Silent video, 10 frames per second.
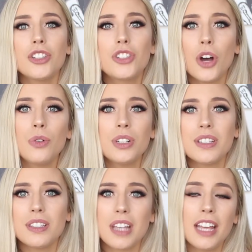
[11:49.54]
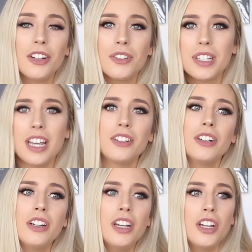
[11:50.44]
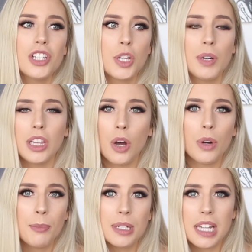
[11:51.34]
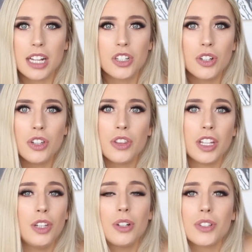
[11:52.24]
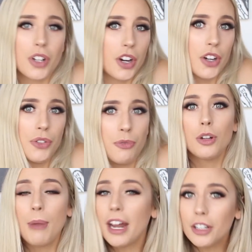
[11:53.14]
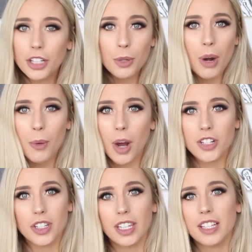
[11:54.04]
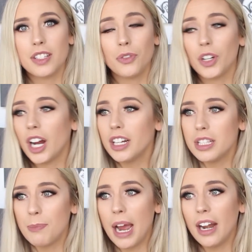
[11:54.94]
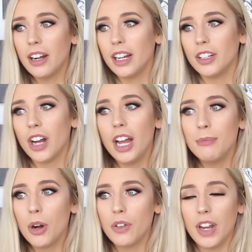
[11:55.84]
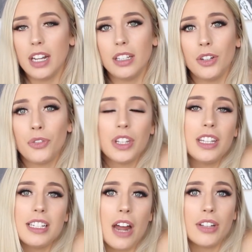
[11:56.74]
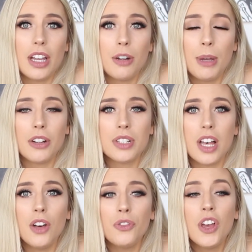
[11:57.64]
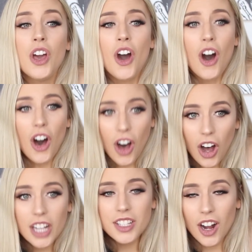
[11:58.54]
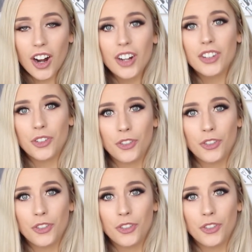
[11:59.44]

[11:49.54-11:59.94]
don't set your standard to a lower potential than you deserve. No matter who you are watching this, if you're uninspired and you're unmotivated and you're feeling down and out about yourself, odds are the